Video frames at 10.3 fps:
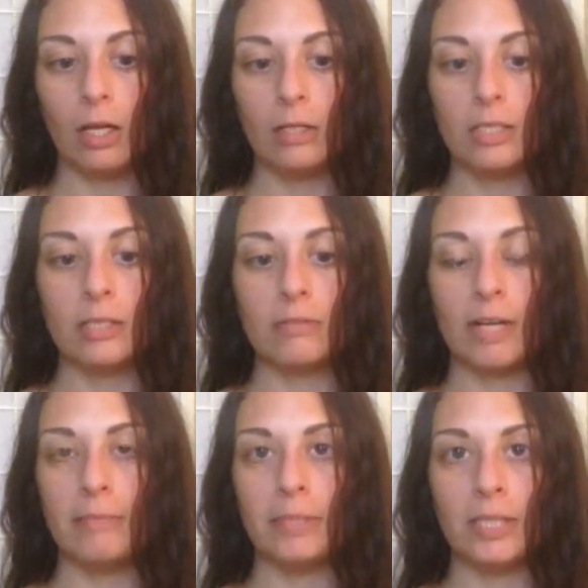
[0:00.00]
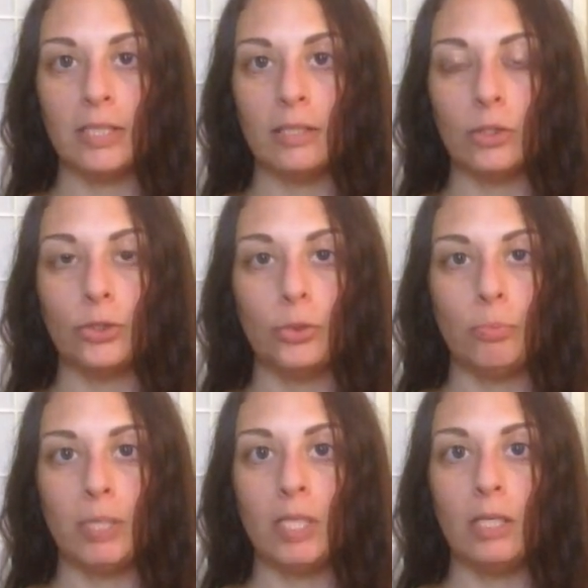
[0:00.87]
The divine being could
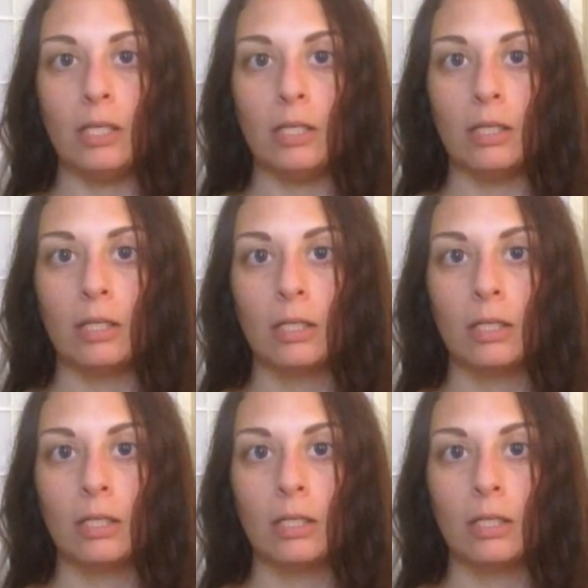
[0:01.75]
be